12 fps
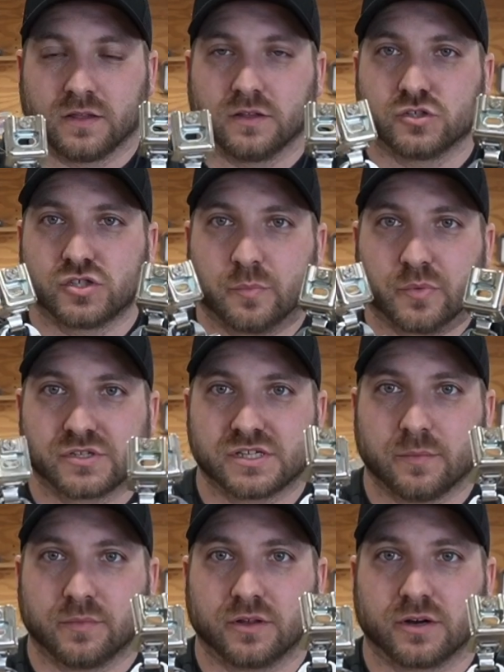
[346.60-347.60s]
Super
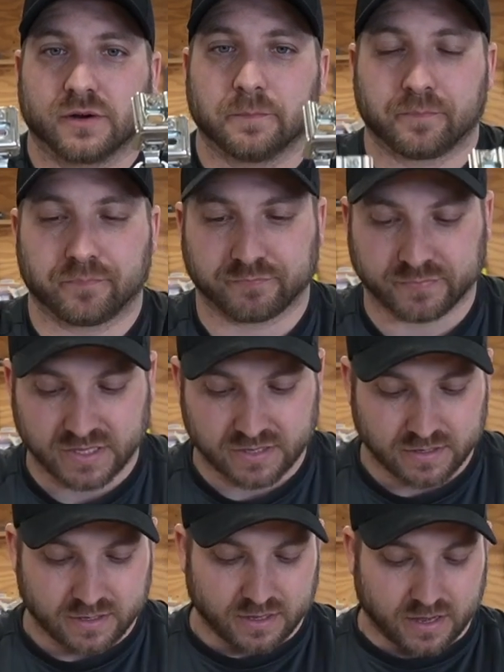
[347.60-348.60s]
similar.
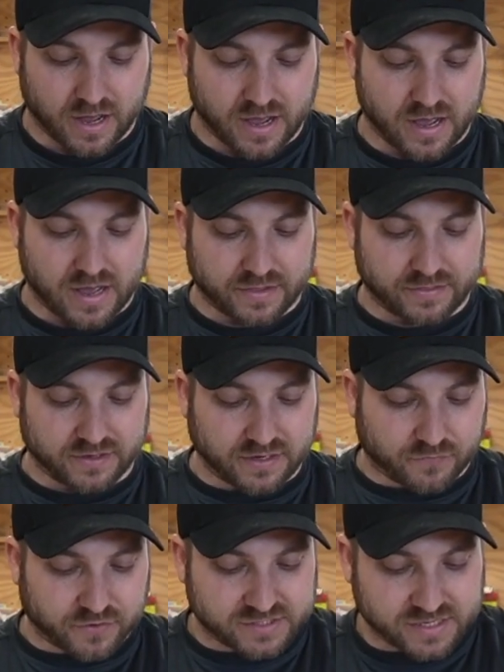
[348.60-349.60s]
The
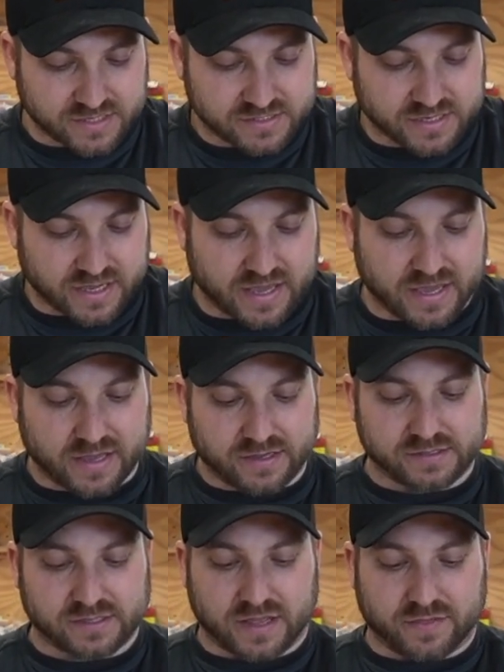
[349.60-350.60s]
differences
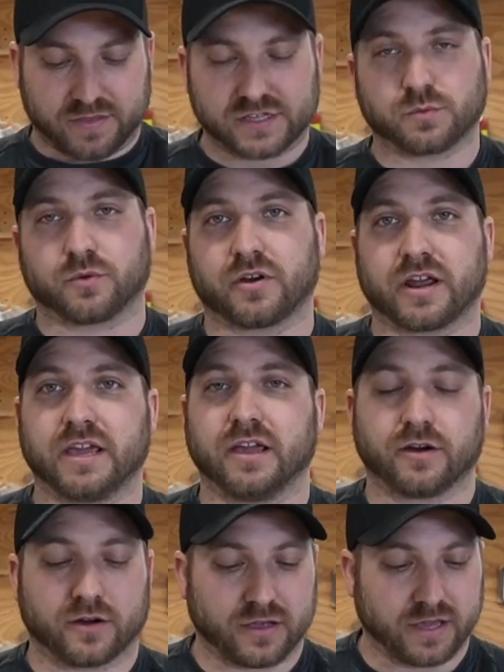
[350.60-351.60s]
is this one right
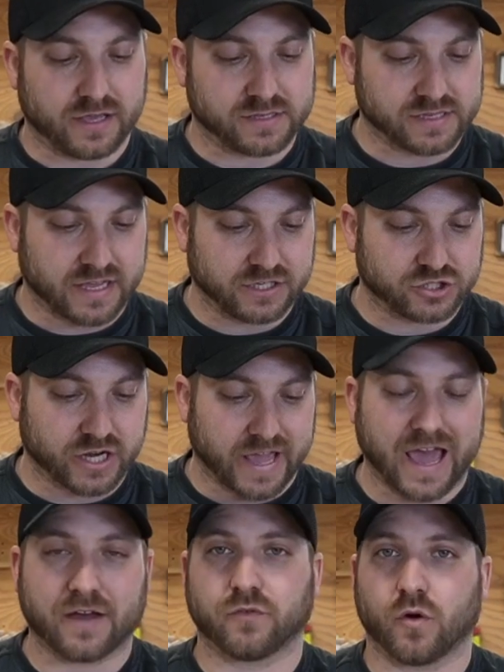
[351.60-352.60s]
here is
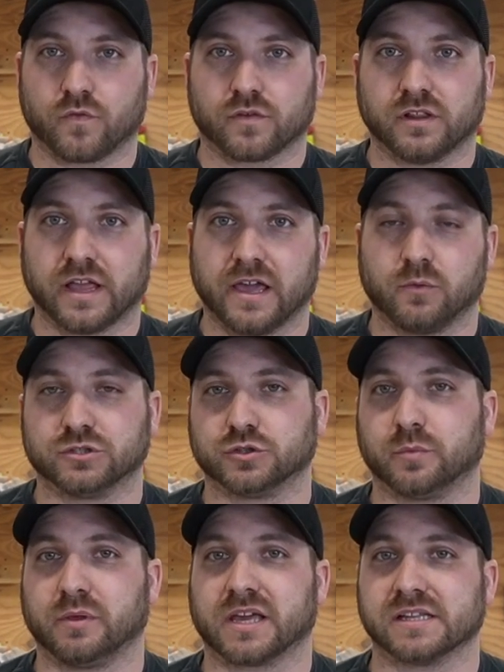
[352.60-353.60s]
1.5 inch overlay, which
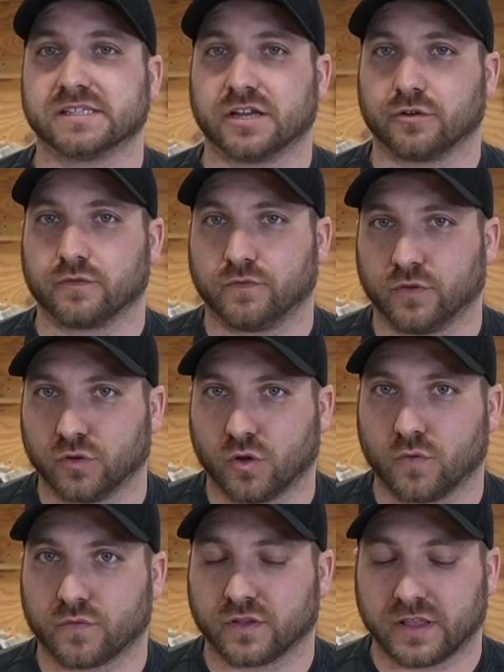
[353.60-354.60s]
would be considered full
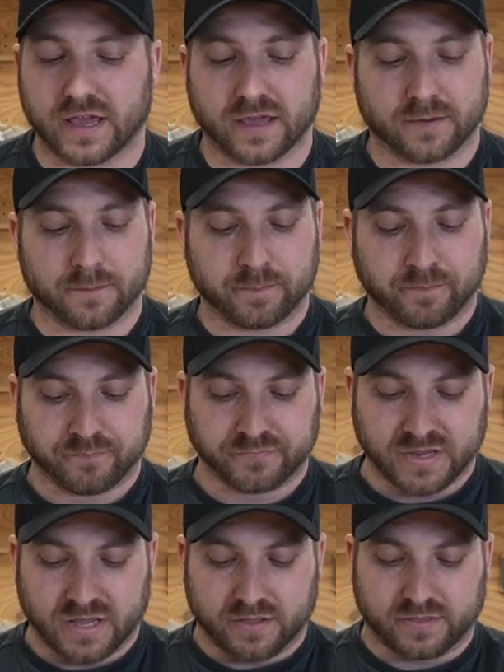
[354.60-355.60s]
overlay.
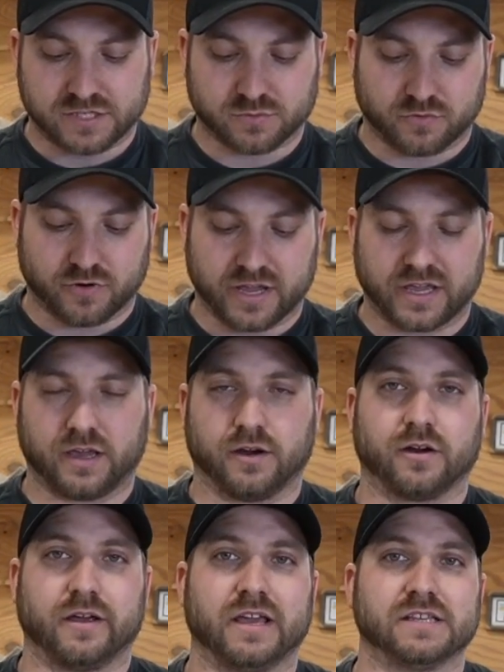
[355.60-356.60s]
This one right
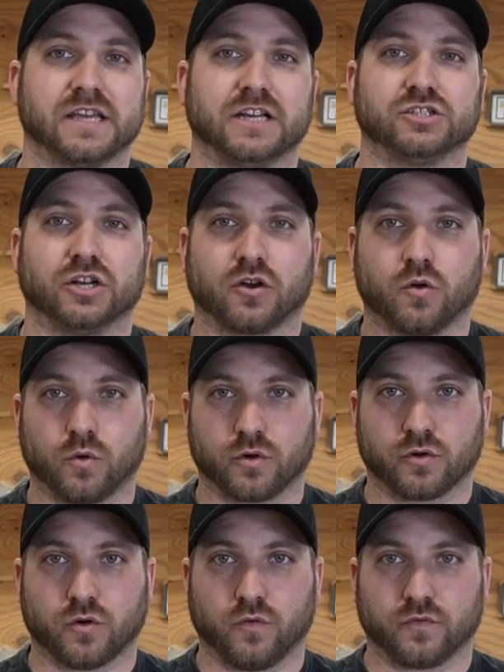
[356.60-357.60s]
here is
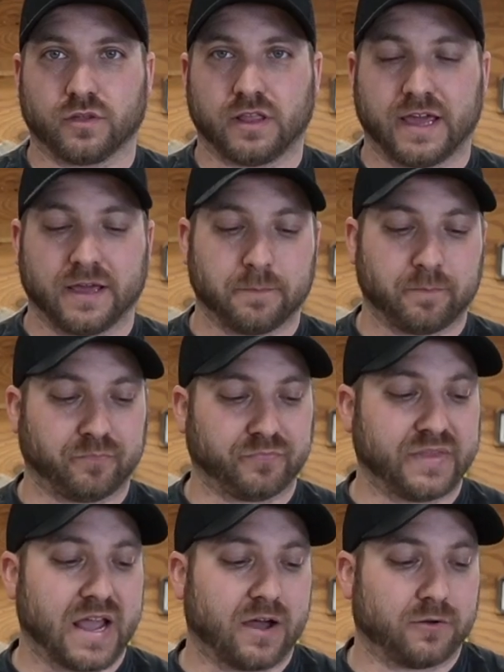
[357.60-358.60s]
1.25 inch overlay.
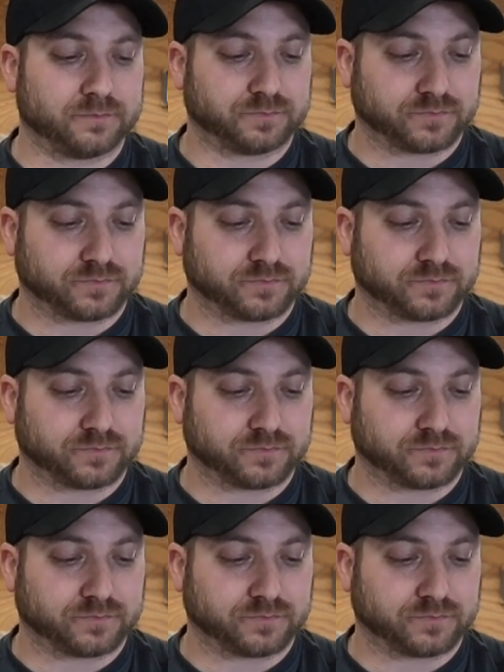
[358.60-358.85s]
Now,